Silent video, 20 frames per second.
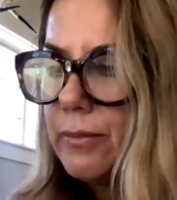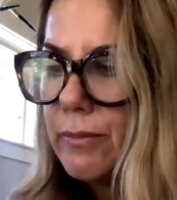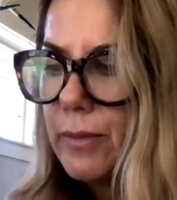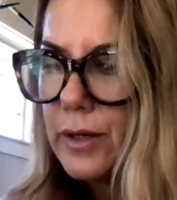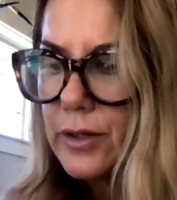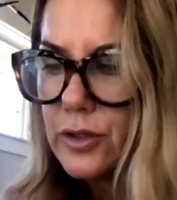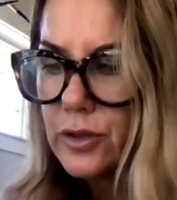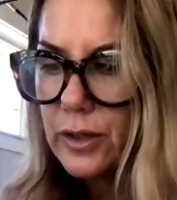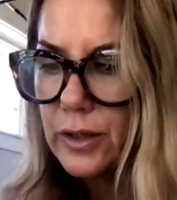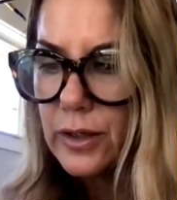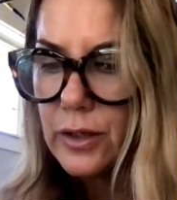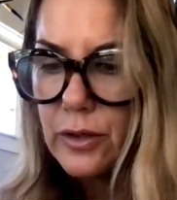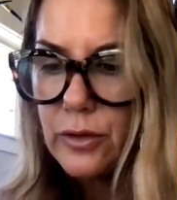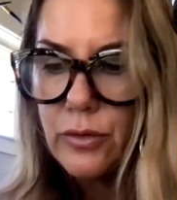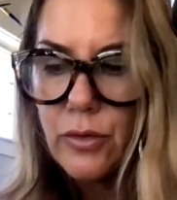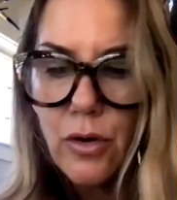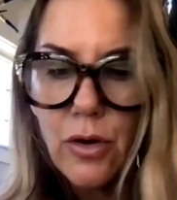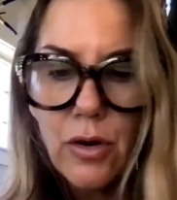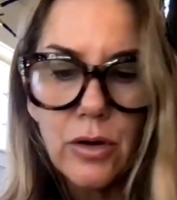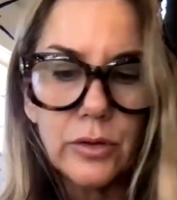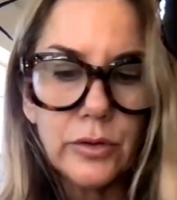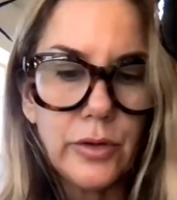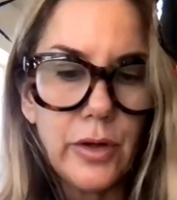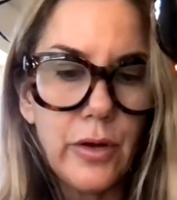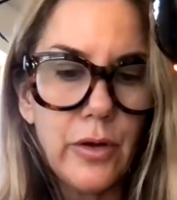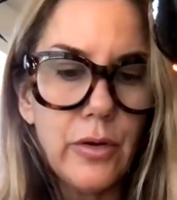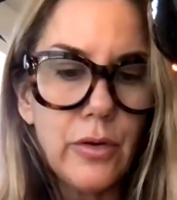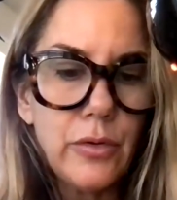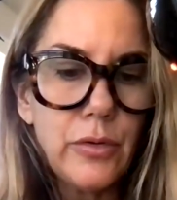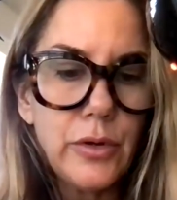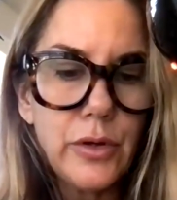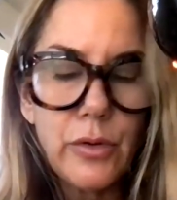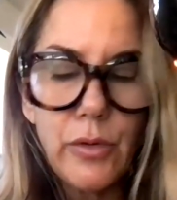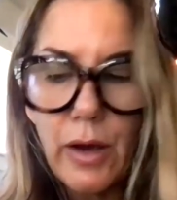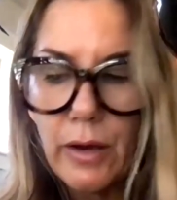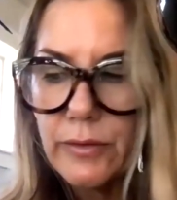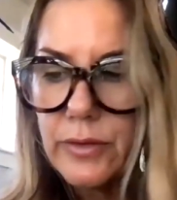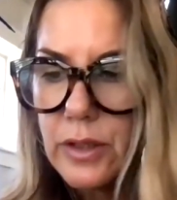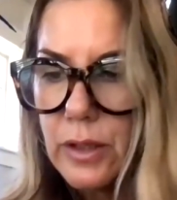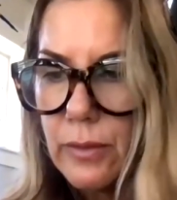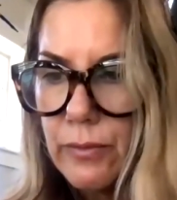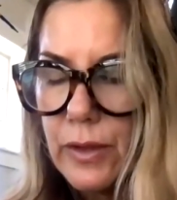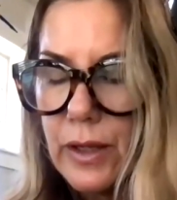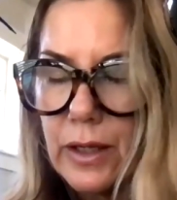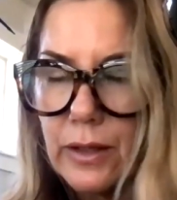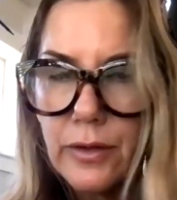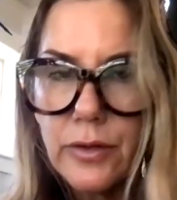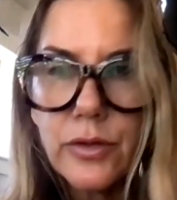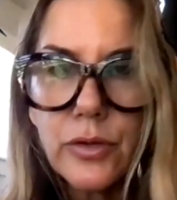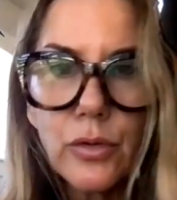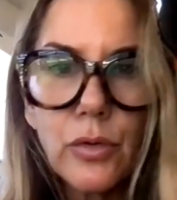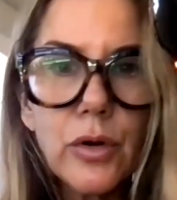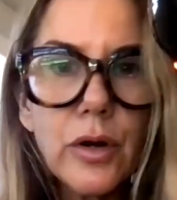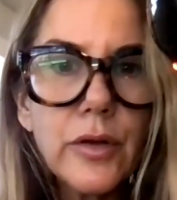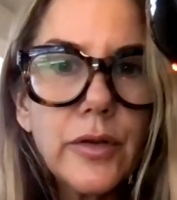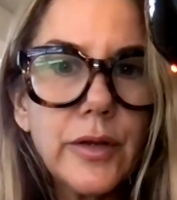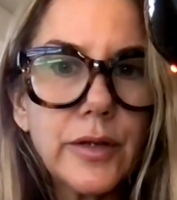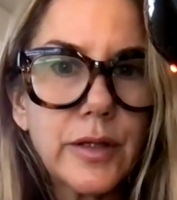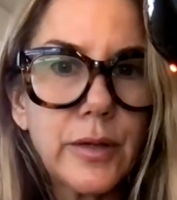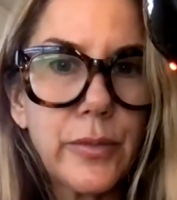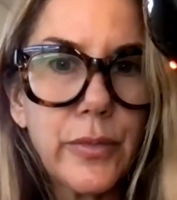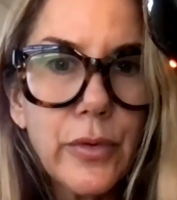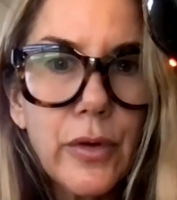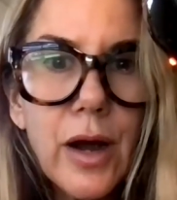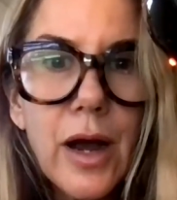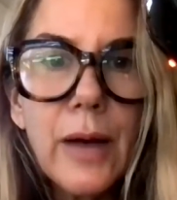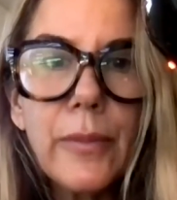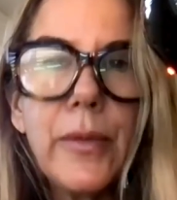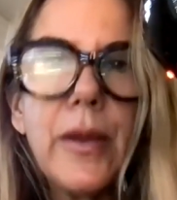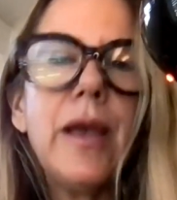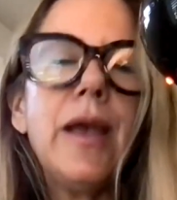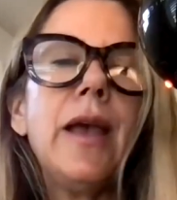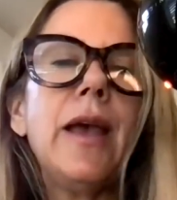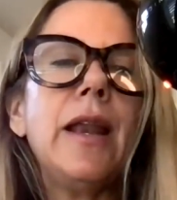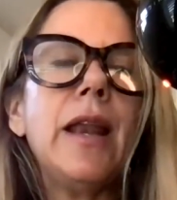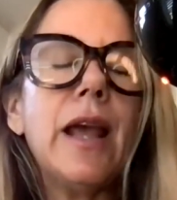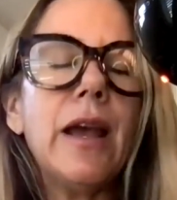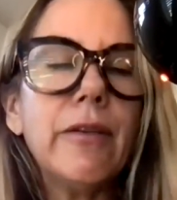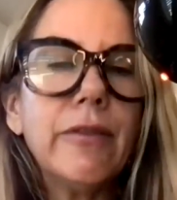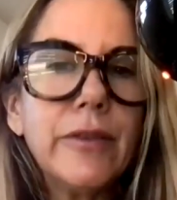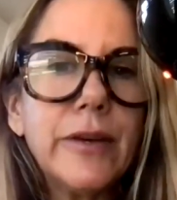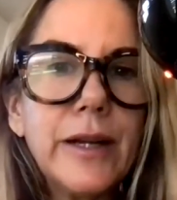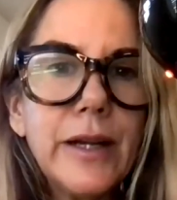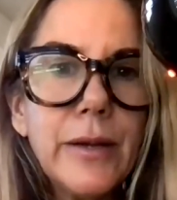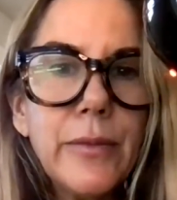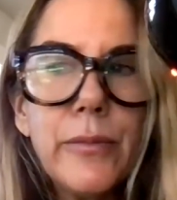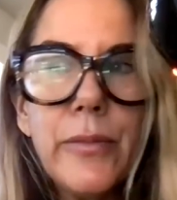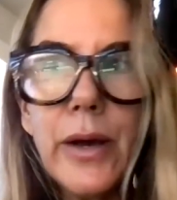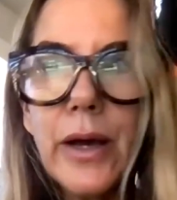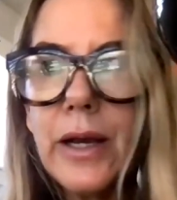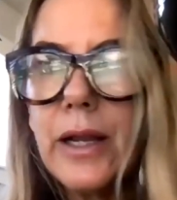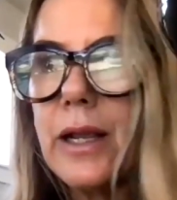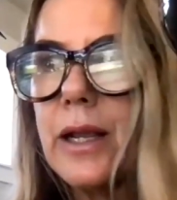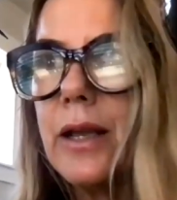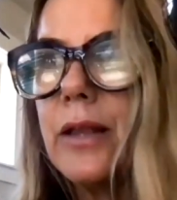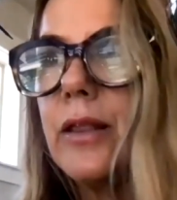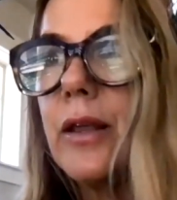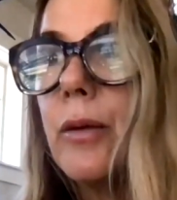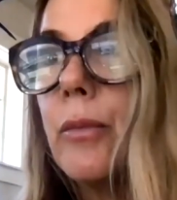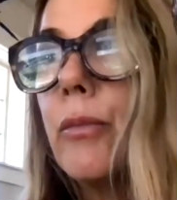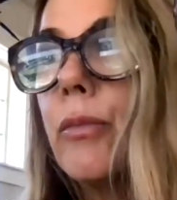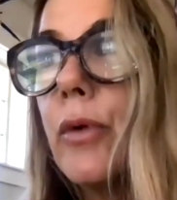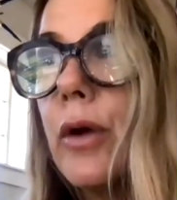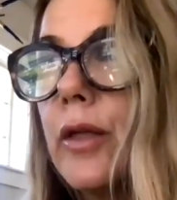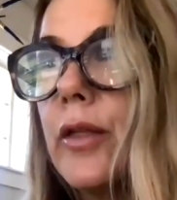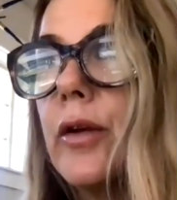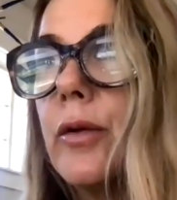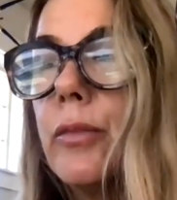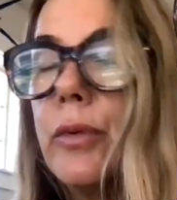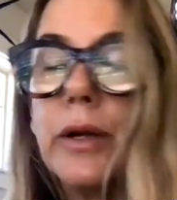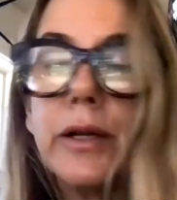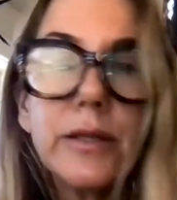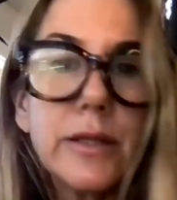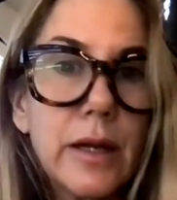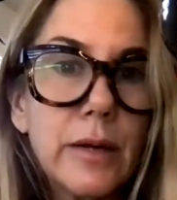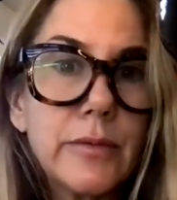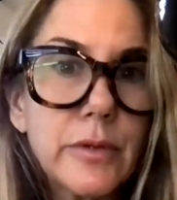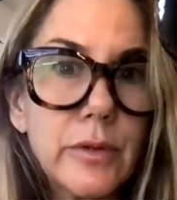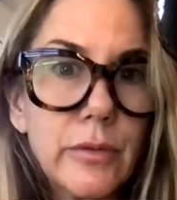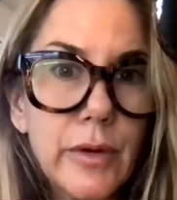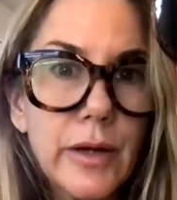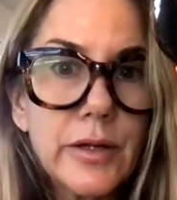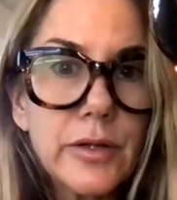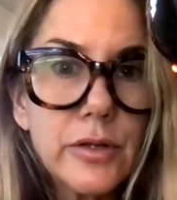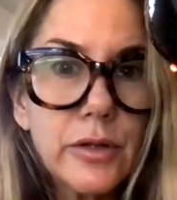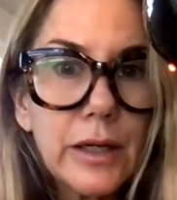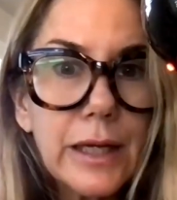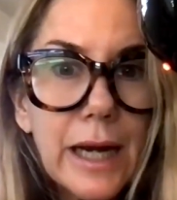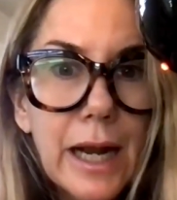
much like you all know, you have something in the store that's a prop and everybody and their brother brings it up to the register.